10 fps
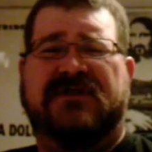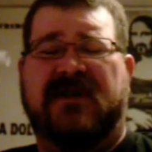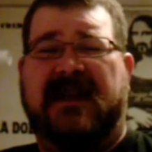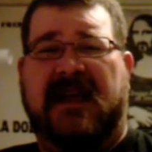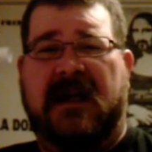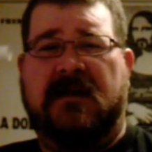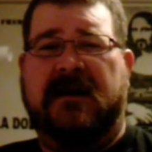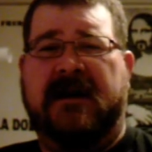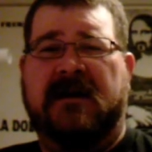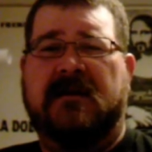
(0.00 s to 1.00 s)
I drink
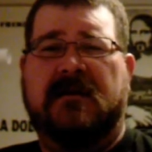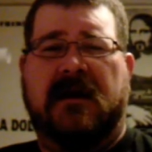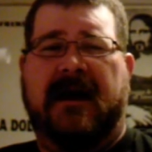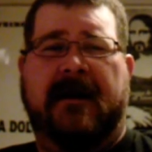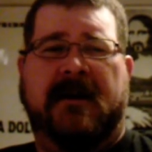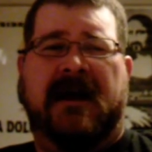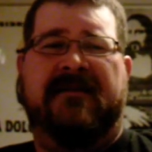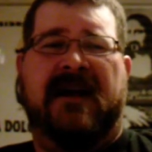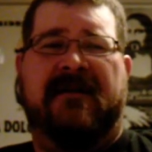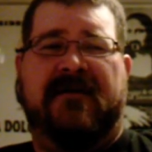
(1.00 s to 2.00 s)
Yuengling. Uh, I mean,
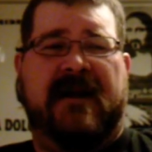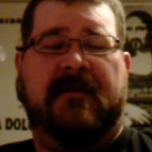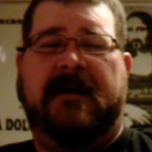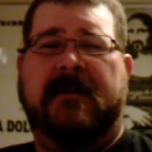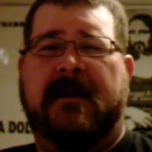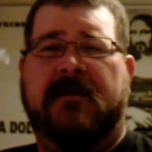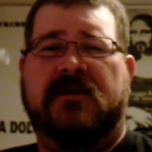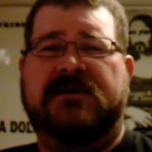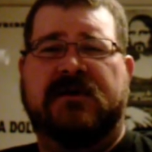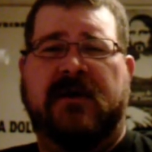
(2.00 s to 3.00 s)
I've got family
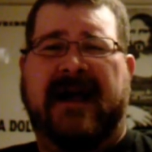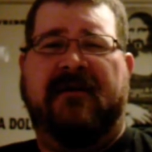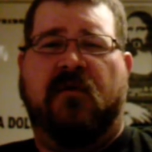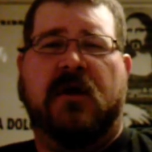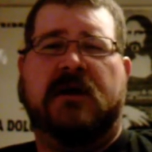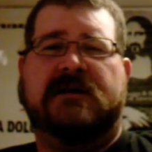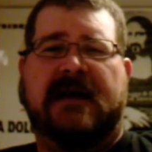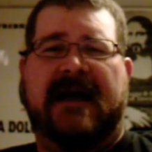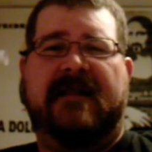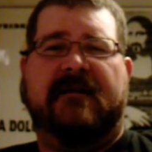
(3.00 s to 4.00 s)
members who have worked
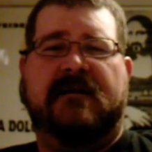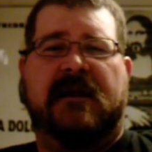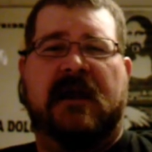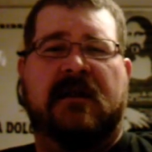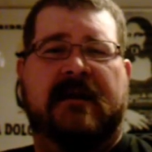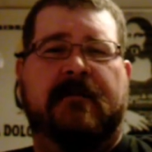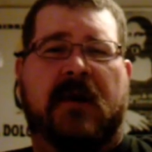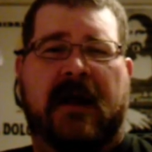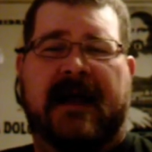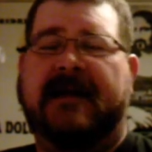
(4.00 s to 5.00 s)
at the Yuengling
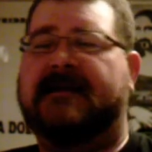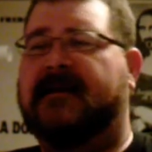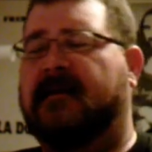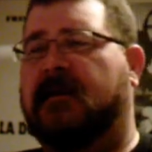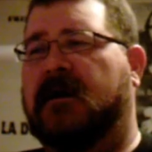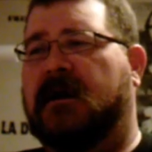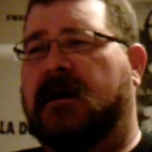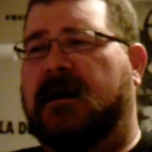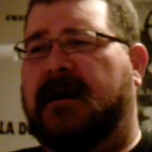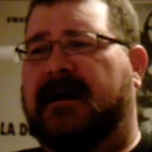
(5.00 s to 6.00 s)
plant.
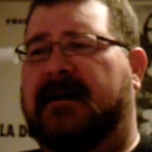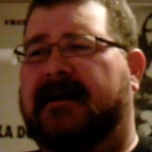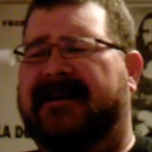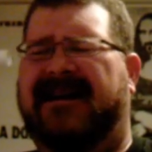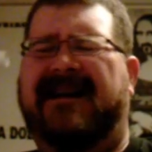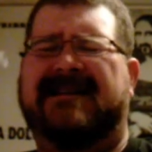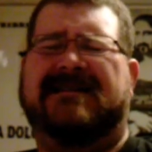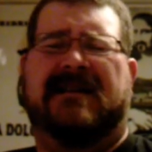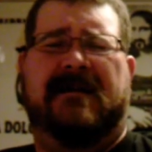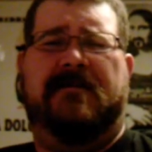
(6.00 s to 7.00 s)
Uh, and
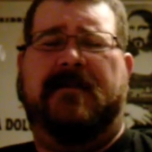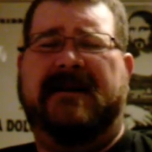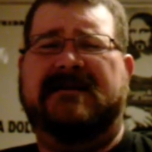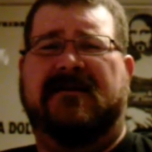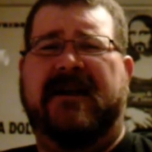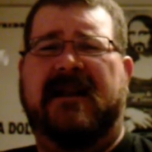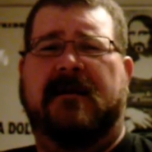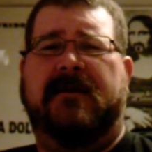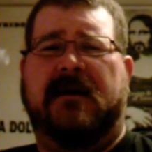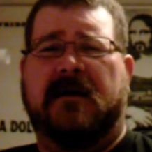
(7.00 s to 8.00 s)
honestly,
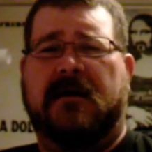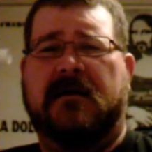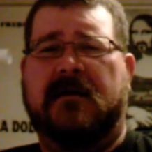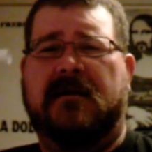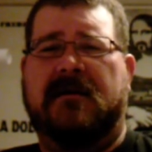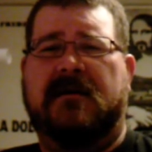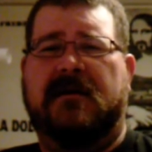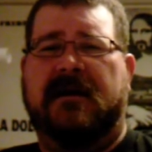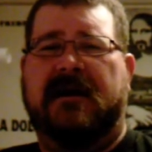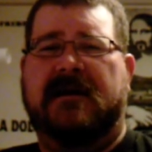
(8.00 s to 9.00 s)
Pennsylvania beer
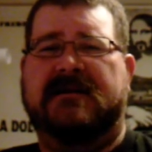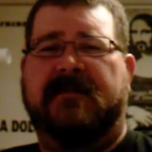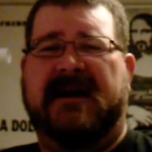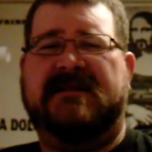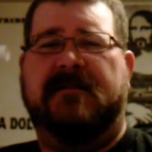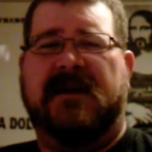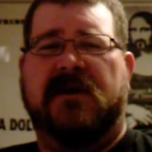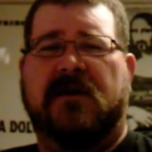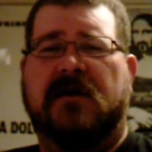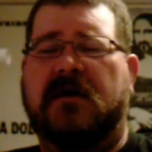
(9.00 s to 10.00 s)
is best
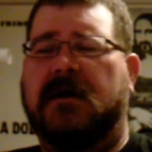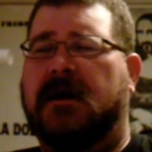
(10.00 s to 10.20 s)
beer.